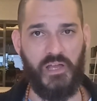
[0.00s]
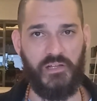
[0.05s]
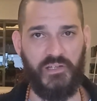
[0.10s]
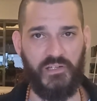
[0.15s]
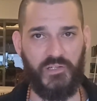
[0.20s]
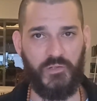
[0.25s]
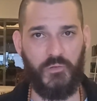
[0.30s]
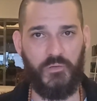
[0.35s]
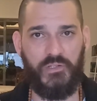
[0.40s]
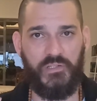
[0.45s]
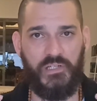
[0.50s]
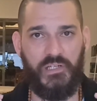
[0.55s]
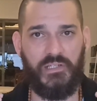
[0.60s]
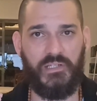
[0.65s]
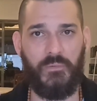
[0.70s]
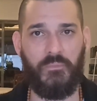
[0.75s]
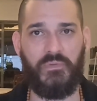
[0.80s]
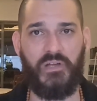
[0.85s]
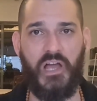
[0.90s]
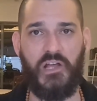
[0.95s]
I just could see
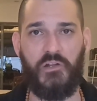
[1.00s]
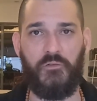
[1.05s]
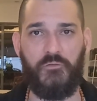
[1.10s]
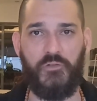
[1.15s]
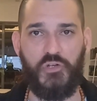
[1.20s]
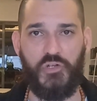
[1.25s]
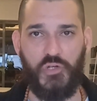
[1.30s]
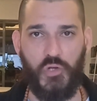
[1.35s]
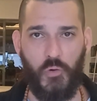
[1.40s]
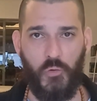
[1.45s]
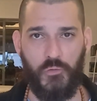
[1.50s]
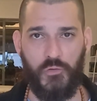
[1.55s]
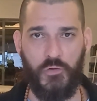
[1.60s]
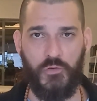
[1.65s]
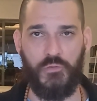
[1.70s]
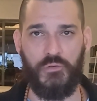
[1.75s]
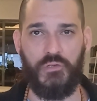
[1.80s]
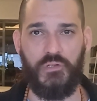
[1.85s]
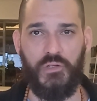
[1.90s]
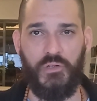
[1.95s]
some kind of
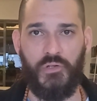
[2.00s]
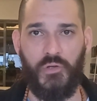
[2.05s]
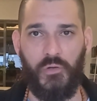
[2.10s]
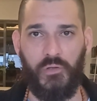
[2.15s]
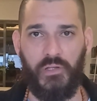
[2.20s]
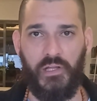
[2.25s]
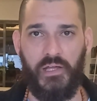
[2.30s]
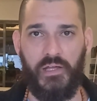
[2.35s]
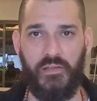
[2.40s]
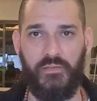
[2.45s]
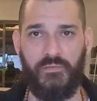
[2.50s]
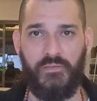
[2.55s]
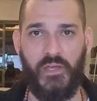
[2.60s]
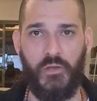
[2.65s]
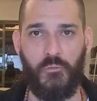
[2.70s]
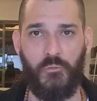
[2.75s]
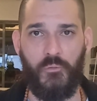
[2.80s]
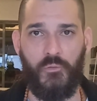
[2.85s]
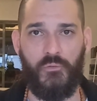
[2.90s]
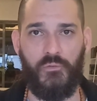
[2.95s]
shoulders, you know, like
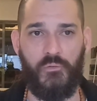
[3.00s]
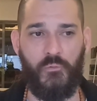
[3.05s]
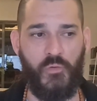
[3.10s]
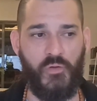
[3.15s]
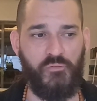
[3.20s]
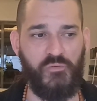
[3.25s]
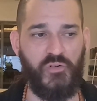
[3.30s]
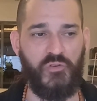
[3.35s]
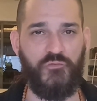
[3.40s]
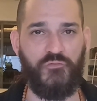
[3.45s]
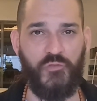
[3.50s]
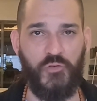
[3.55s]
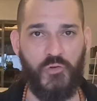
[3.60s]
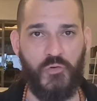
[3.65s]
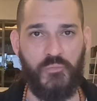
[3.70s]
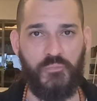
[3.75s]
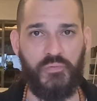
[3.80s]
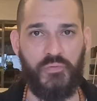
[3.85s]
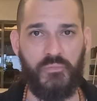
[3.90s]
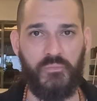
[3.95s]
we were a
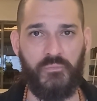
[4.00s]
group.